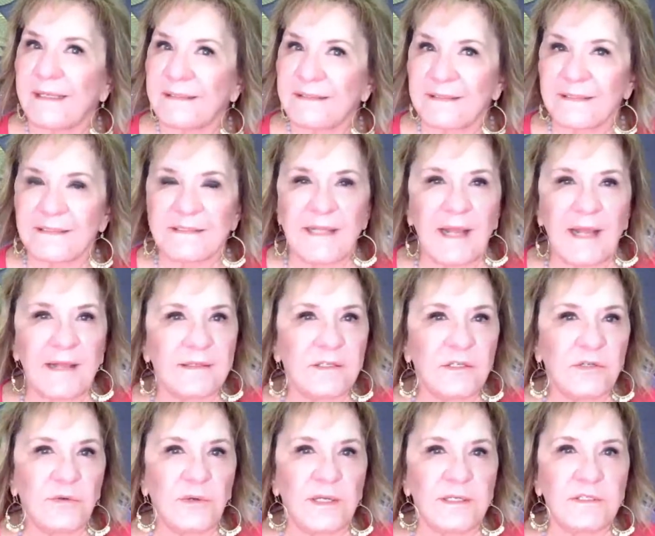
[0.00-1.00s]
It's exactly
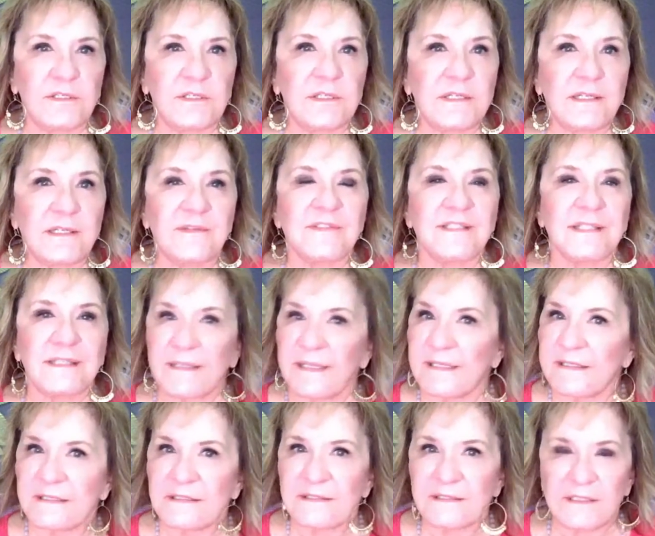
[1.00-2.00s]
correct. It is the
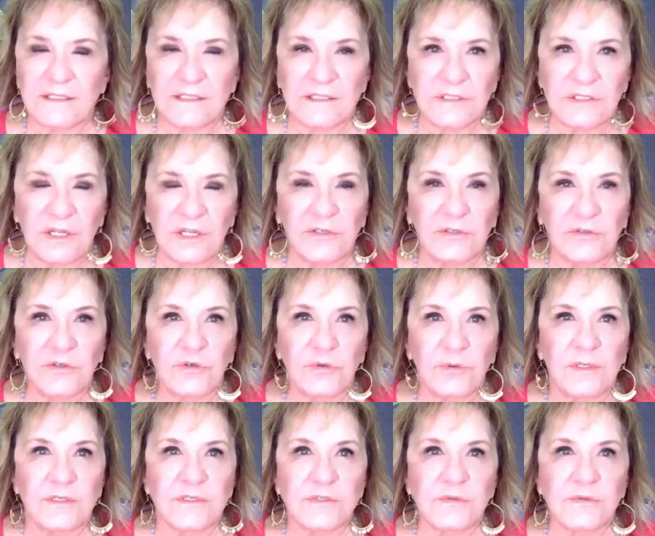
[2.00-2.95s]
lessons. It is not your career.